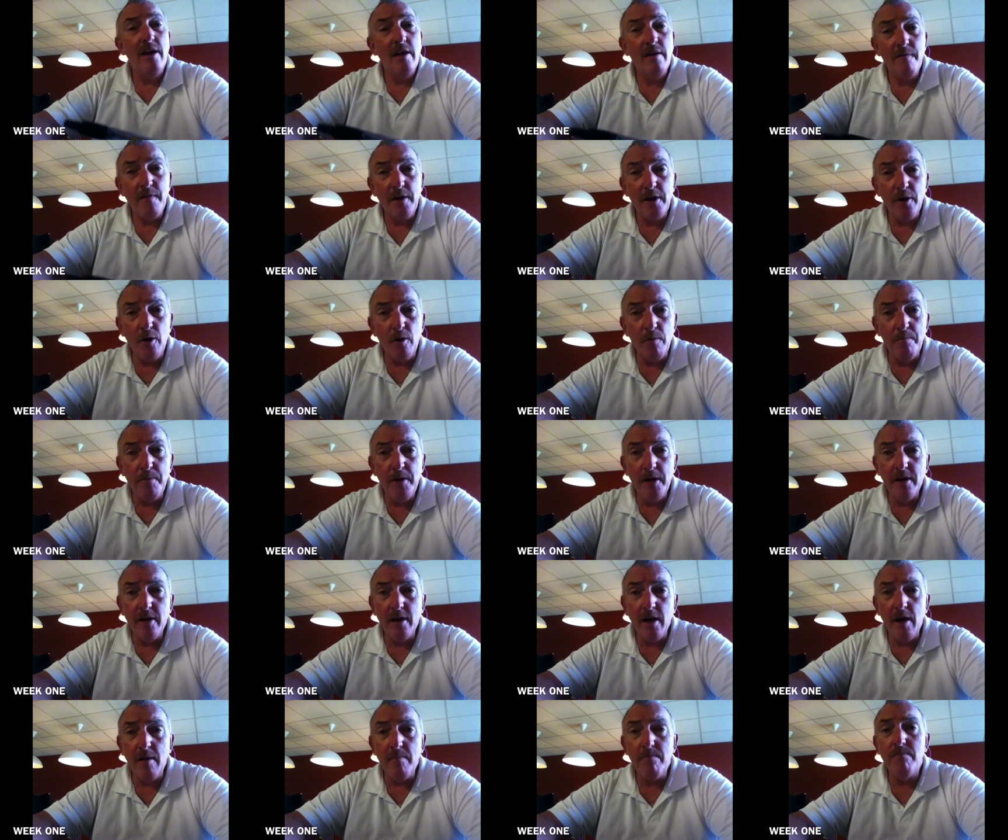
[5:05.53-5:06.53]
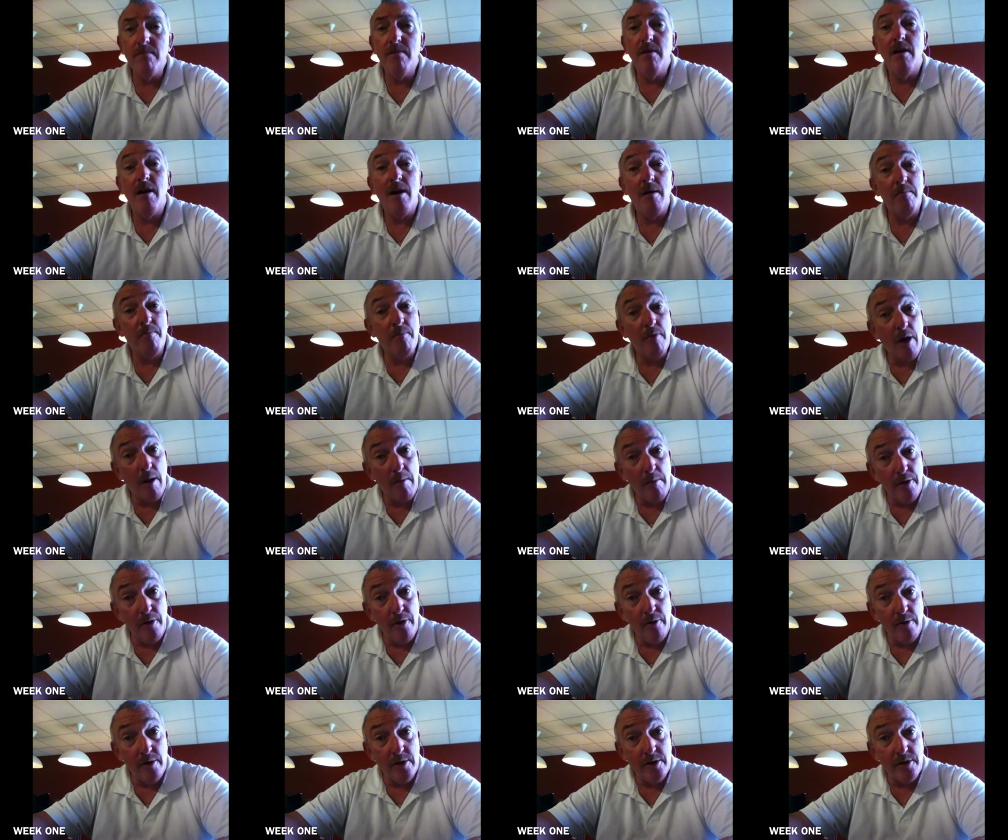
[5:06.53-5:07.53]
If I don't pick up, I'm probably
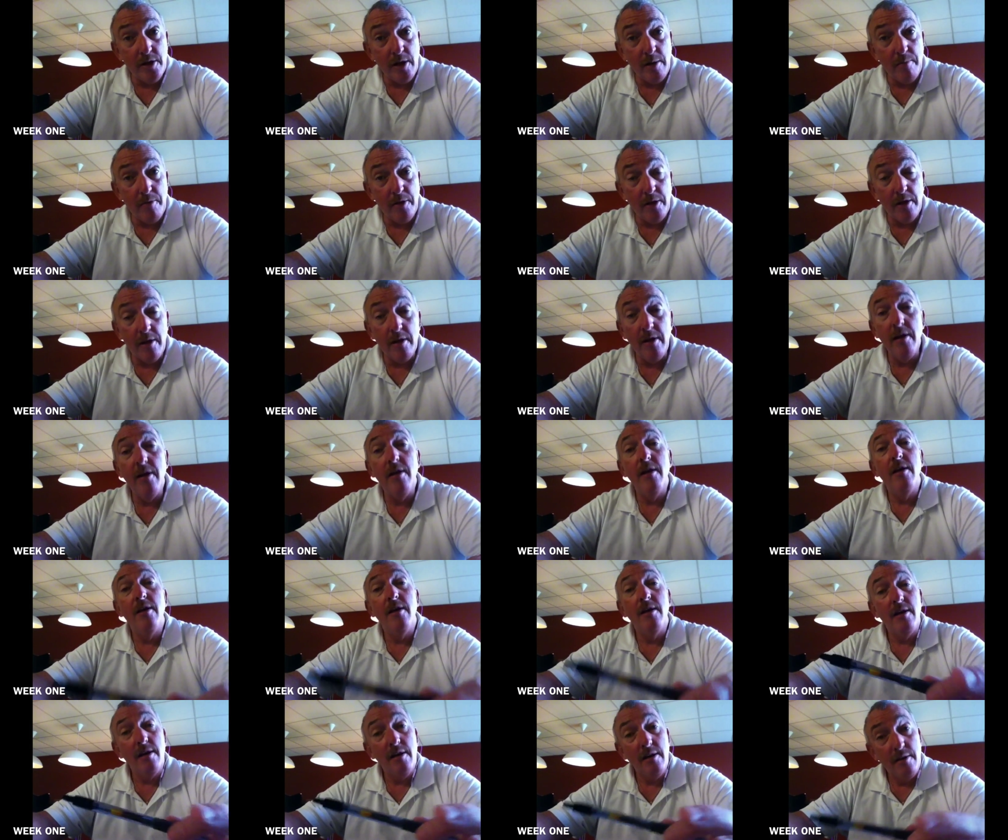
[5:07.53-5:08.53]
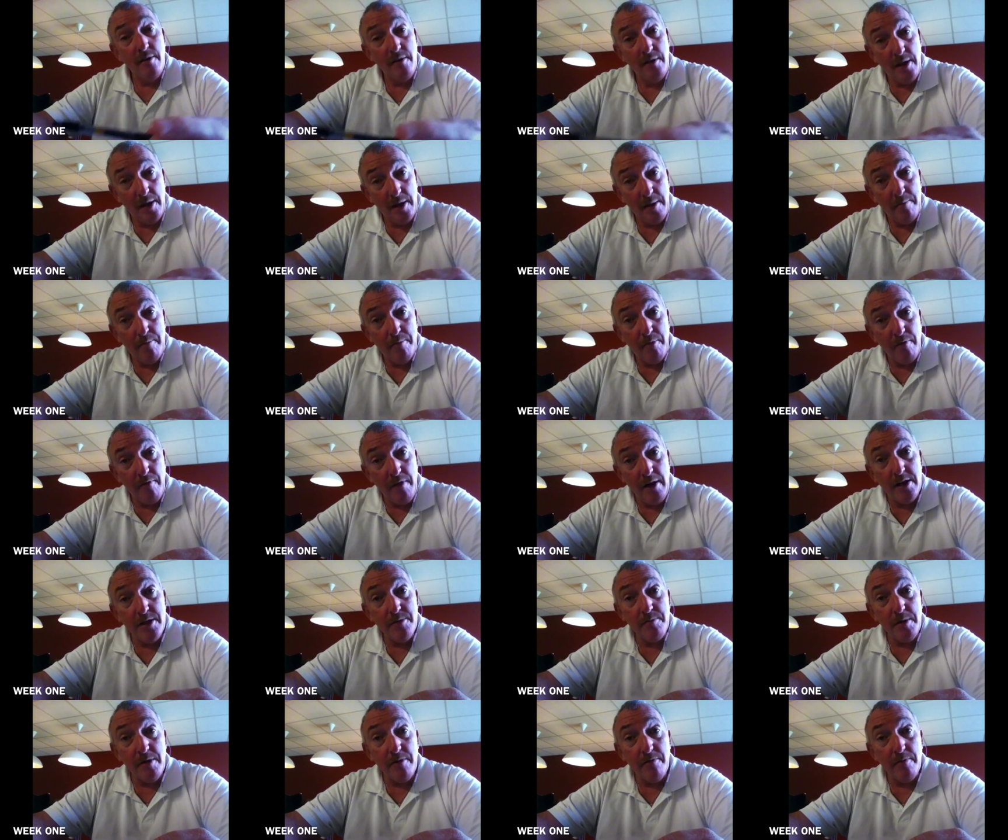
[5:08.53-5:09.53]
doing something that
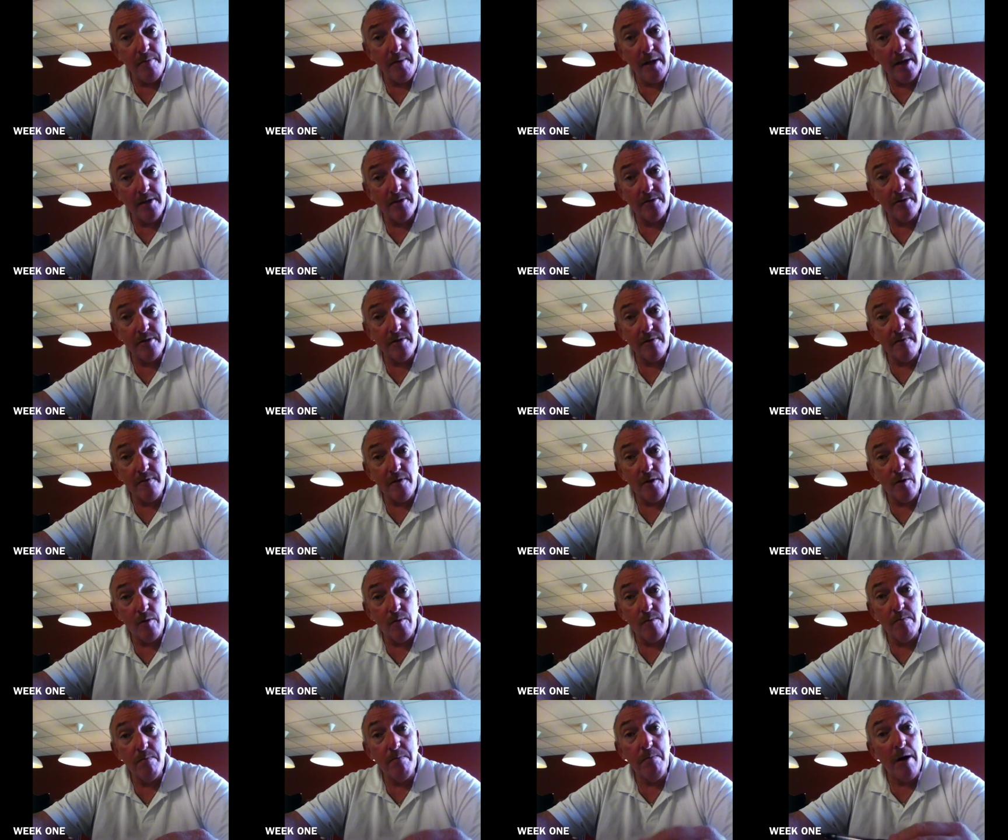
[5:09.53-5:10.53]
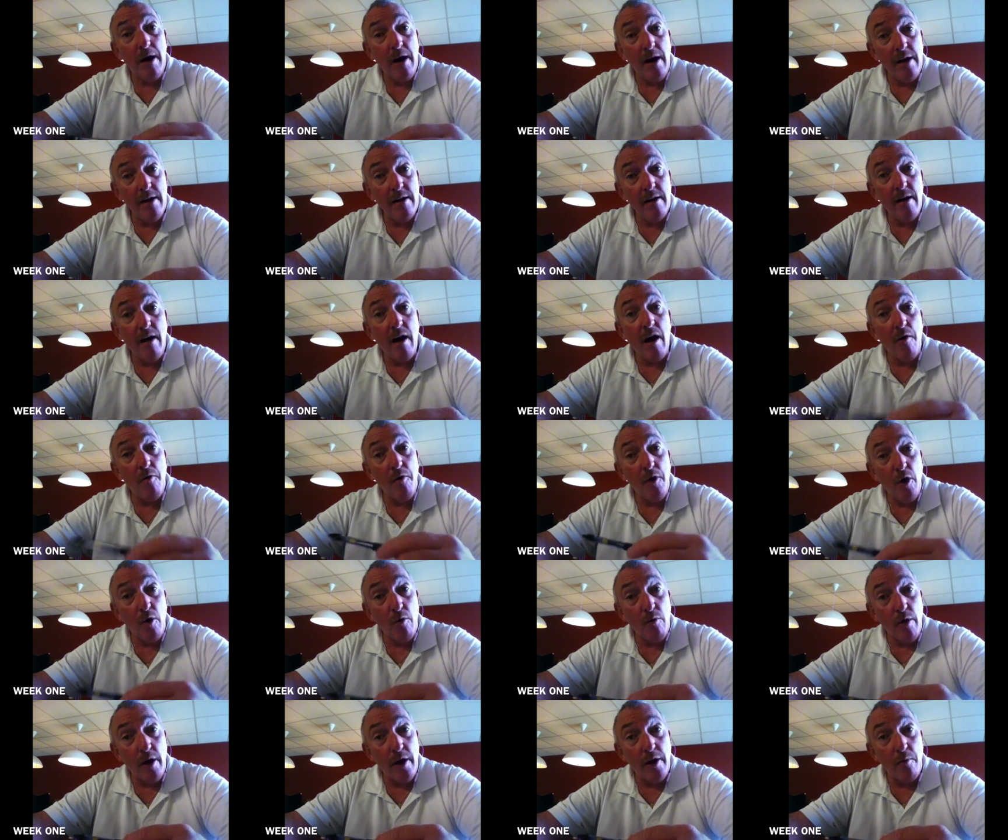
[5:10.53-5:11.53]
prevents me from answering the phone, but I'll
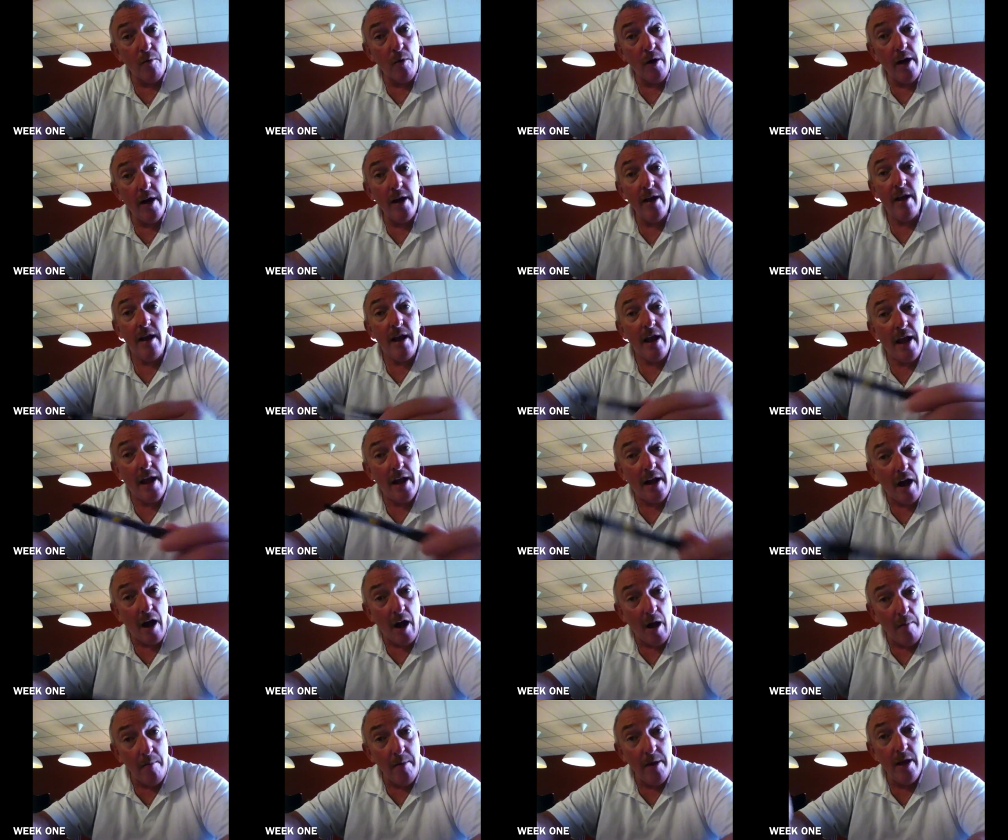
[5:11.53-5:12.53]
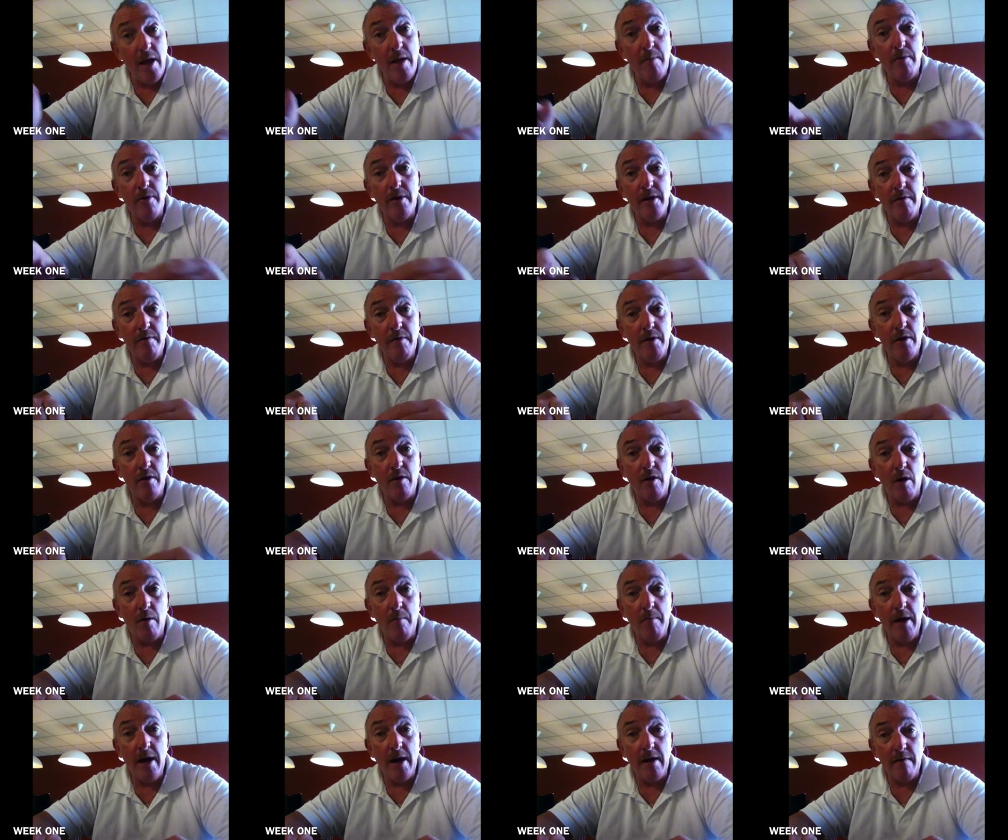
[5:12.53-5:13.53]
know right away and I'll be able to give you a
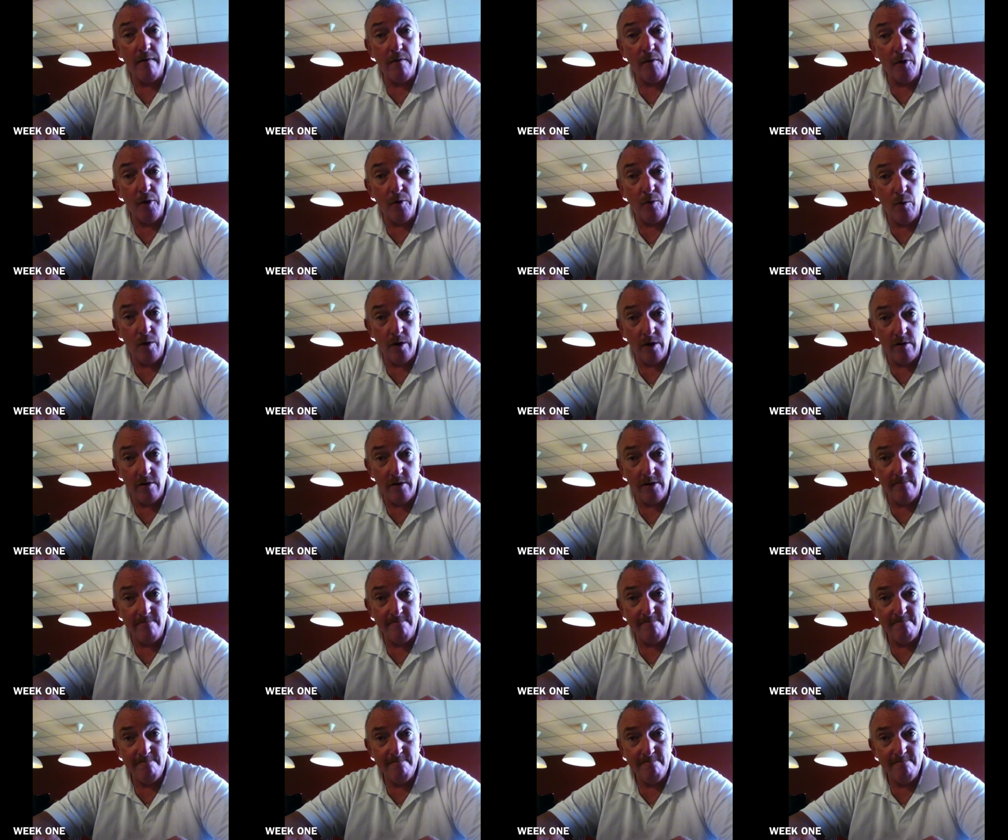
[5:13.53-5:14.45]
call back very quickly.